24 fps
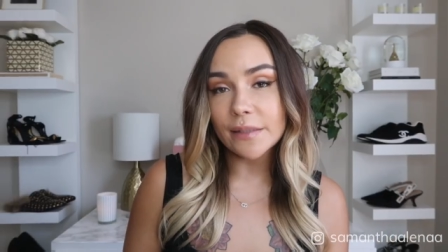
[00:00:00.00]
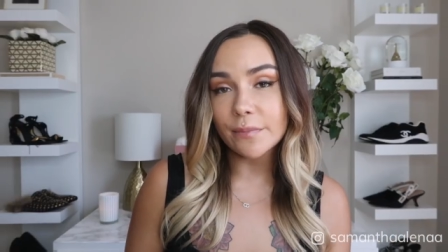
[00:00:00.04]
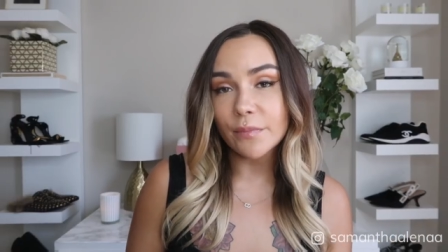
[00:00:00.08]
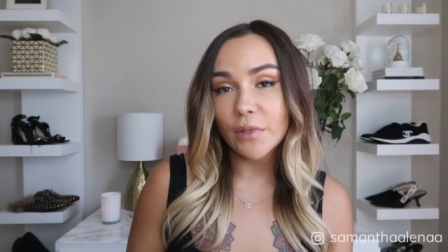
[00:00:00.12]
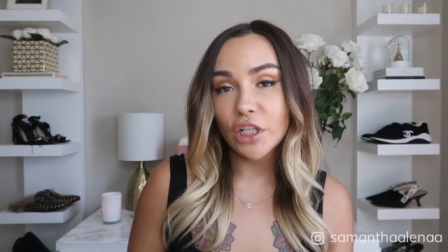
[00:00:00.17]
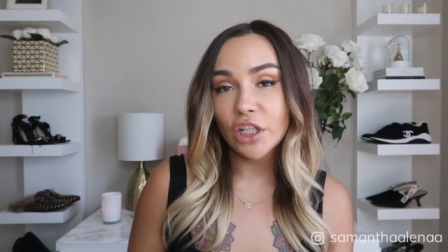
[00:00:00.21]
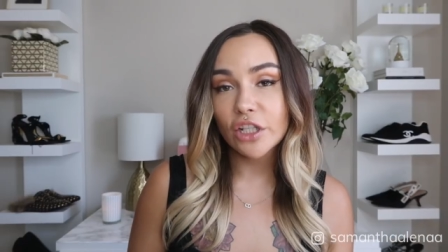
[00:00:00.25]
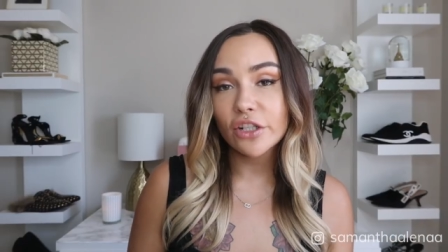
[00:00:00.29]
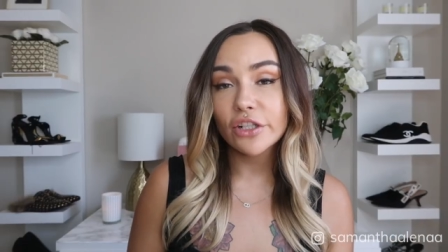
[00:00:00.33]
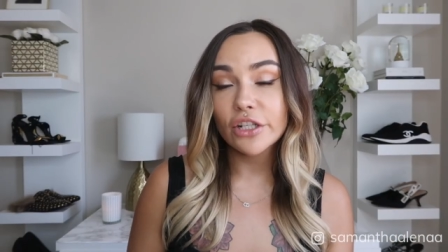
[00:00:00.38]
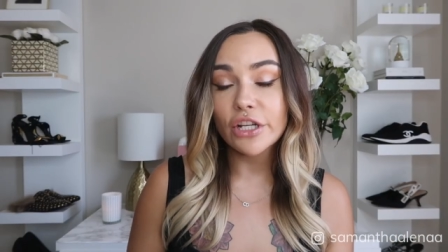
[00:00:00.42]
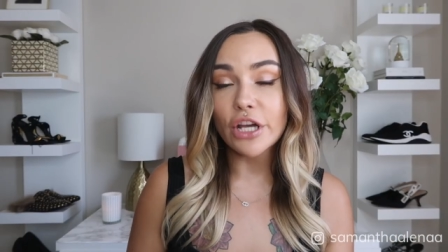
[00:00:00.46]

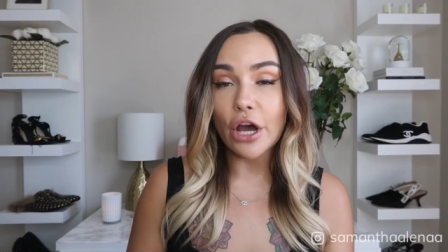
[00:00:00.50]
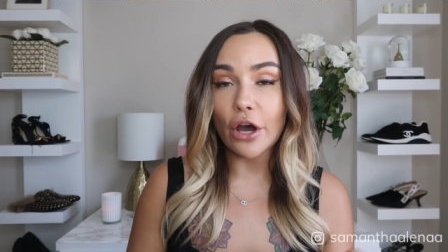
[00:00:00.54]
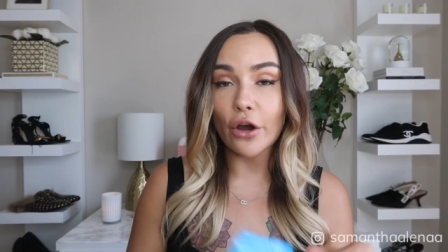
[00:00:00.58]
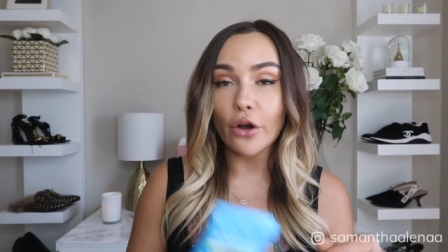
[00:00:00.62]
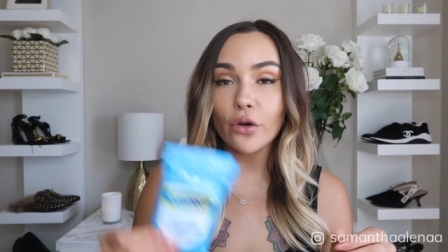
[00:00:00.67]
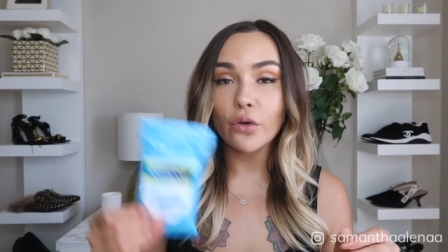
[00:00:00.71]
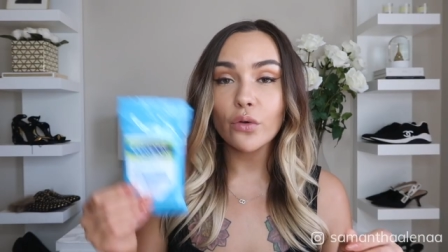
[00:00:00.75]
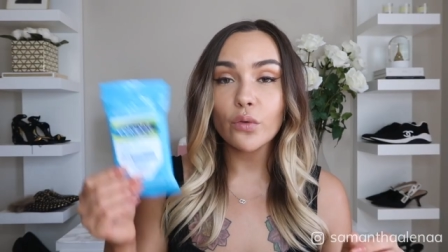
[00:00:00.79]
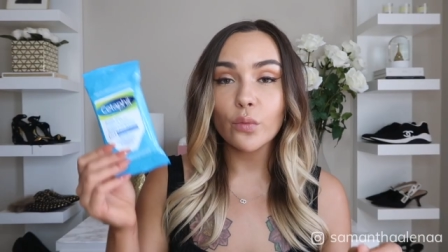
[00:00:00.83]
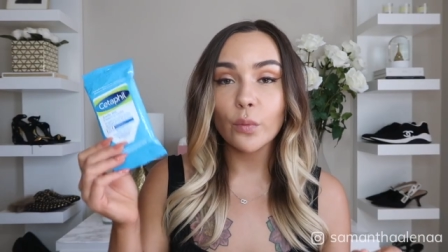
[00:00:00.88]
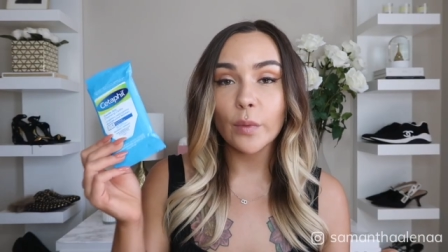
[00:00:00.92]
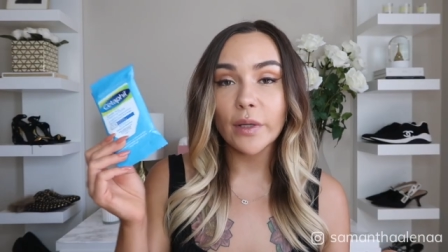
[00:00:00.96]
similar
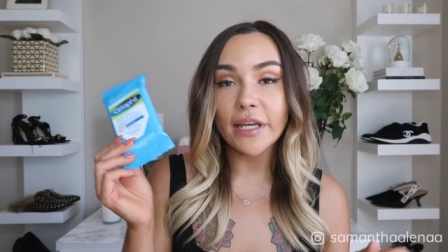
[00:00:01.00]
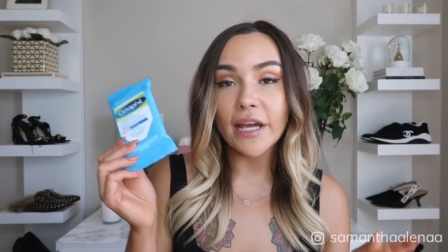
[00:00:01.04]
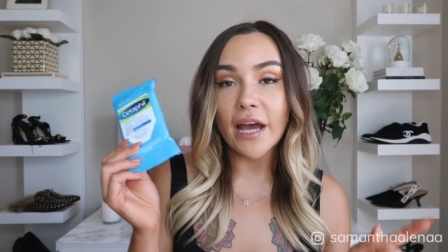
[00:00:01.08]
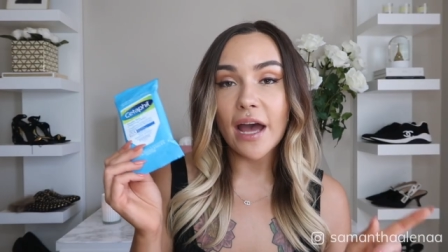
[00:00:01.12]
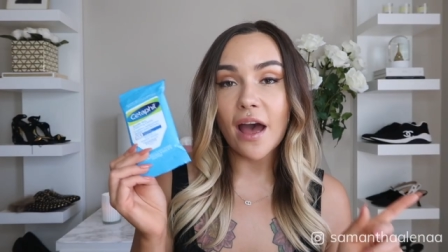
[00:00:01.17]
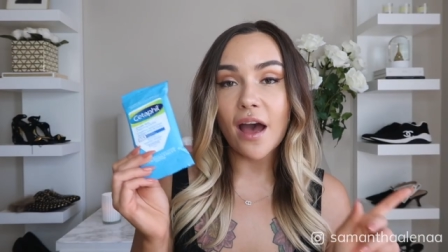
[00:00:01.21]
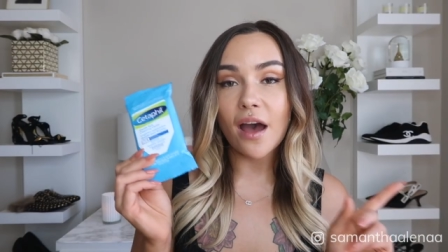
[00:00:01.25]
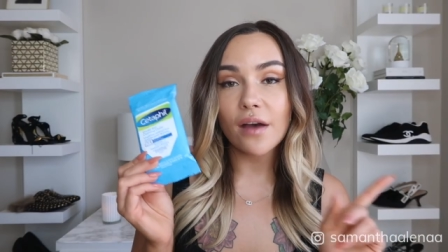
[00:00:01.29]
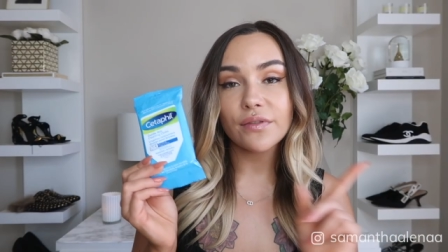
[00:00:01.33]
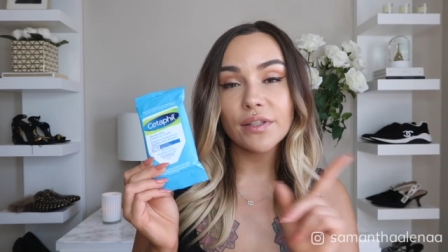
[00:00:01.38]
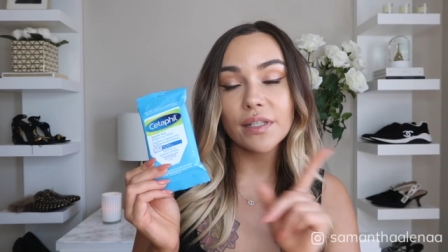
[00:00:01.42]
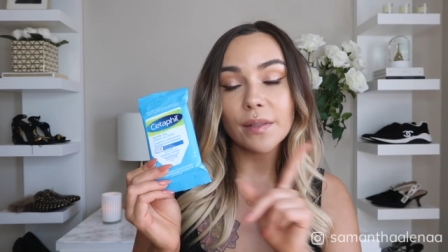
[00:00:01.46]
note, we
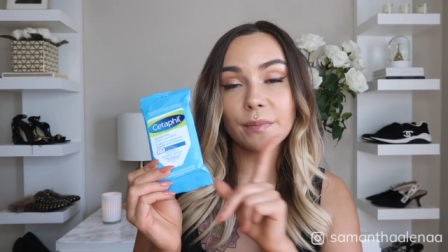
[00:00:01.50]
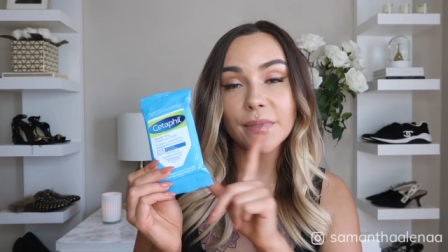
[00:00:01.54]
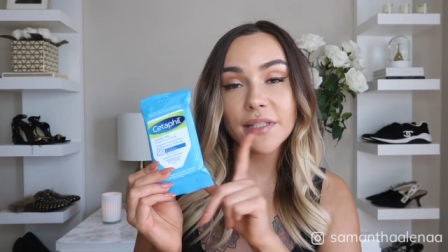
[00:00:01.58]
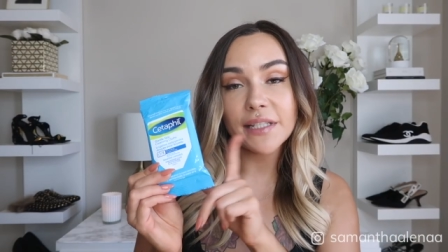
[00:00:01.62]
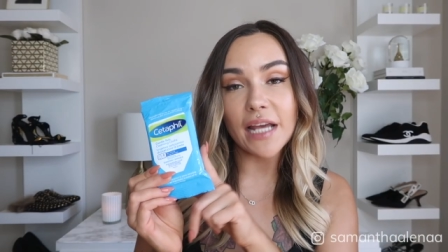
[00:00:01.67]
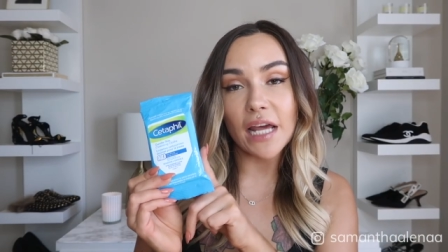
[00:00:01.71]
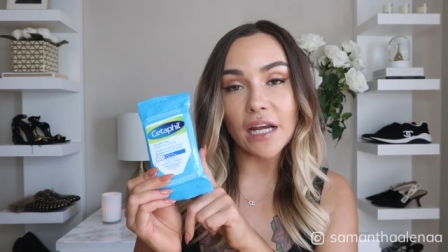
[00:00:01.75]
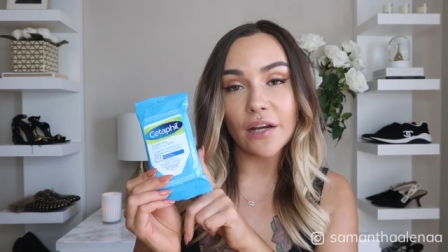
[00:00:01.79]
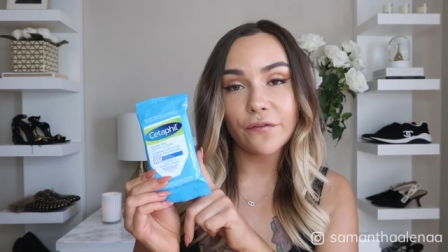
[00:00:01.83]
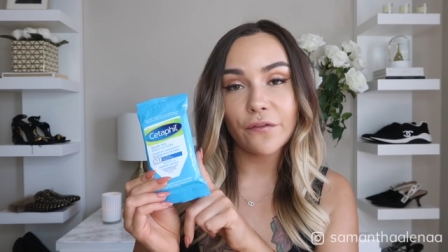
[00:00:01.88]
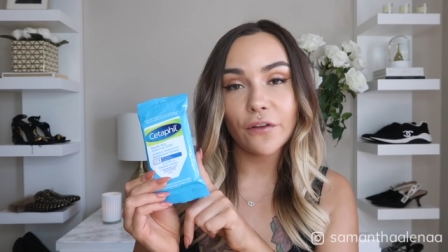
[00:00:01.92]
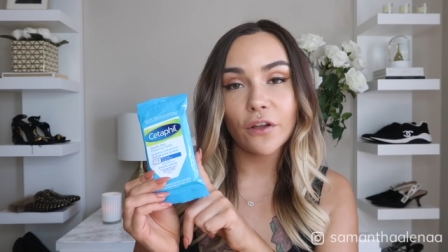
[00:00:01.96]
have some
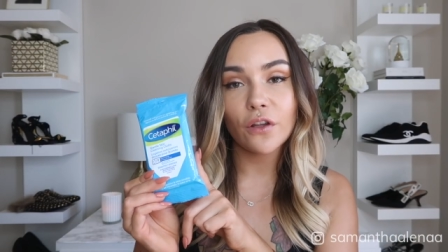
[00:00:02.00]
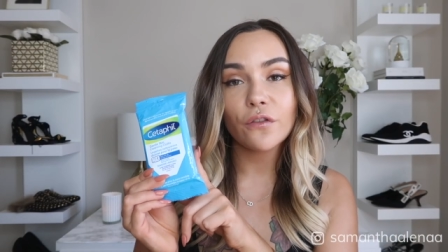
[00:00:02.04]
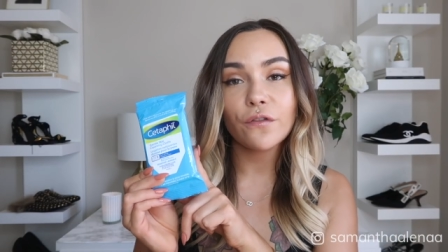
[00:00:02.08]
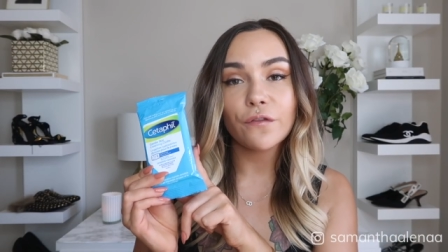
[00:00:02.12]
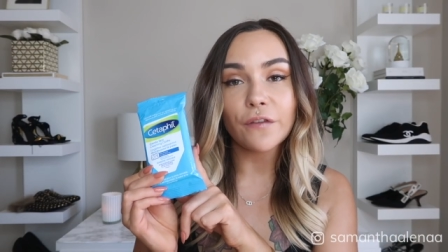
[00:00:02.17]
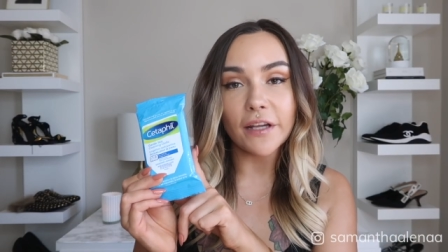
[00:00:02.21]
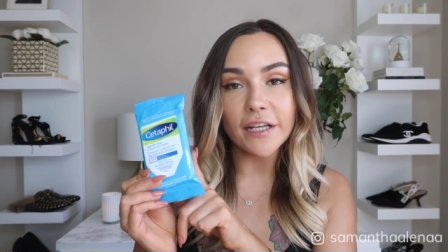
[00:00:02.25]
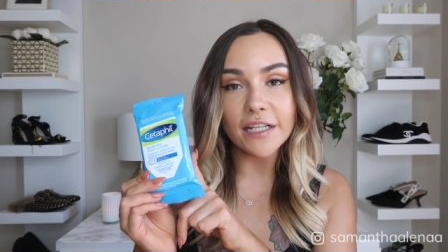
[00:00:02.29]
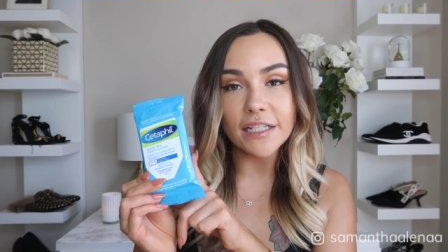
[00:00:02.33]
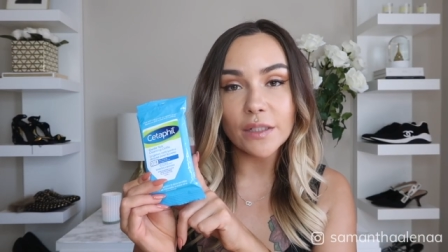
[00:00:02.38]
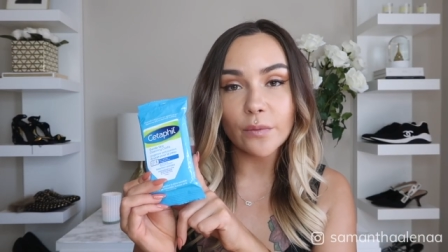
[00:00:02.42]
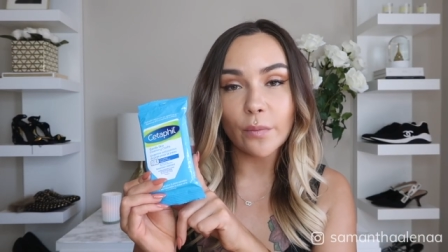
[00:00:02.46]
Cetaphil
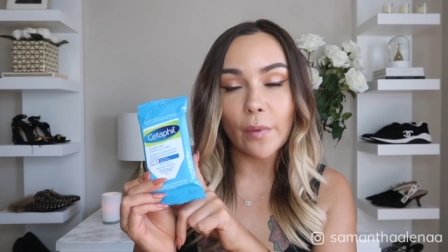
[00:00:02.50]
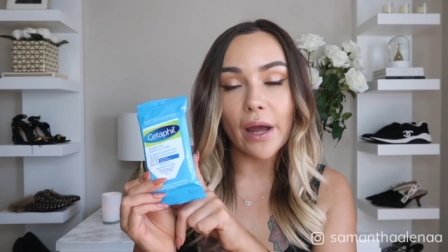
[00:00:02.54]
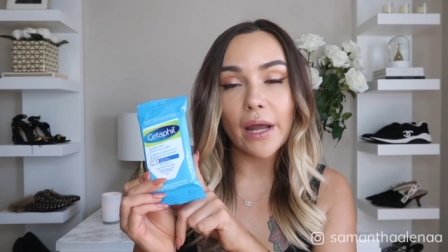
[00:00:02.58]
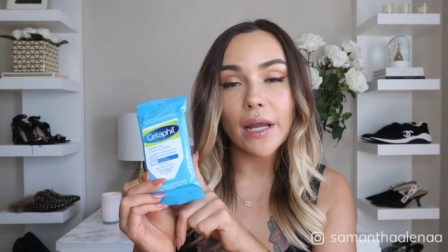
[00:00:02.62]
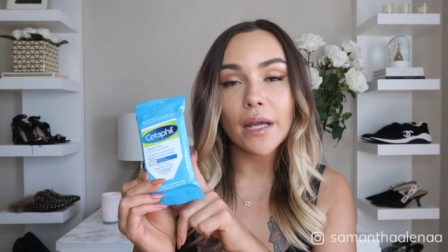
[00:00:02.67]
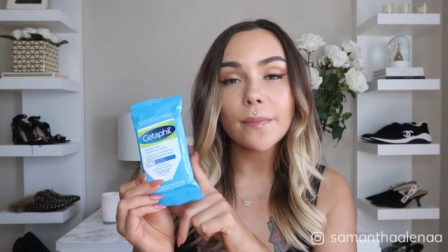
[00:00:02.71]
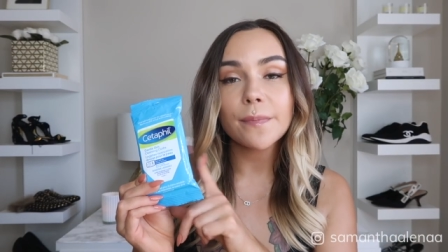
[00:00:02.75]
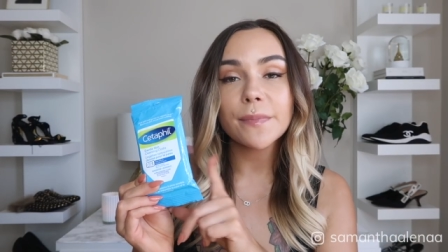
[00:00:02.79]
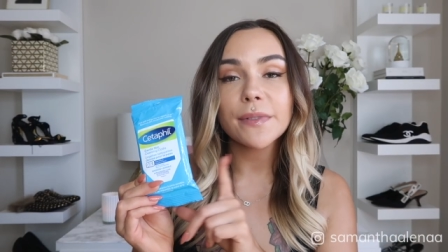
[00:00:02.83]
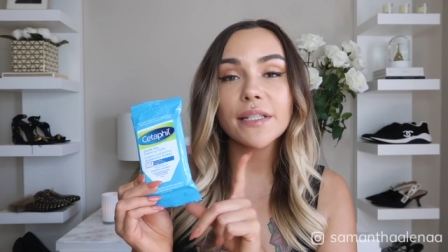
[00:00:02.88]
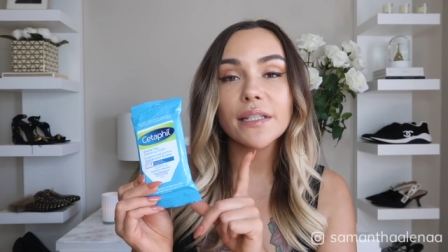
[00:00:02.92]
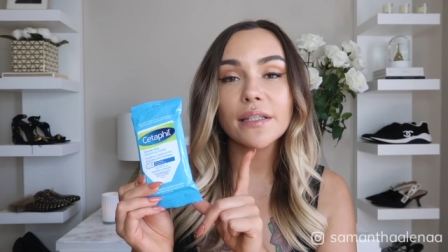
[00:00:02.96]
face
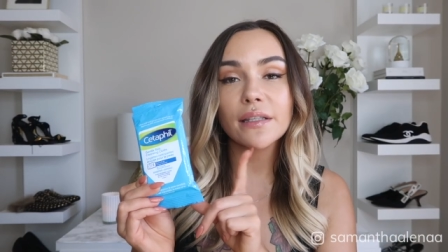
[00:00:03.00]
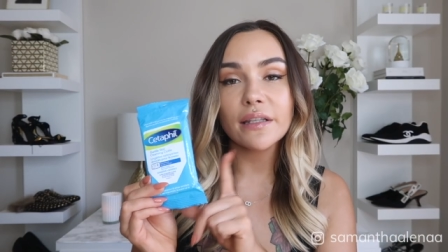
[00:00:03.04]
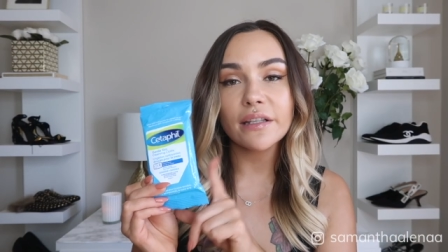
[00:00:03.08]
wipes.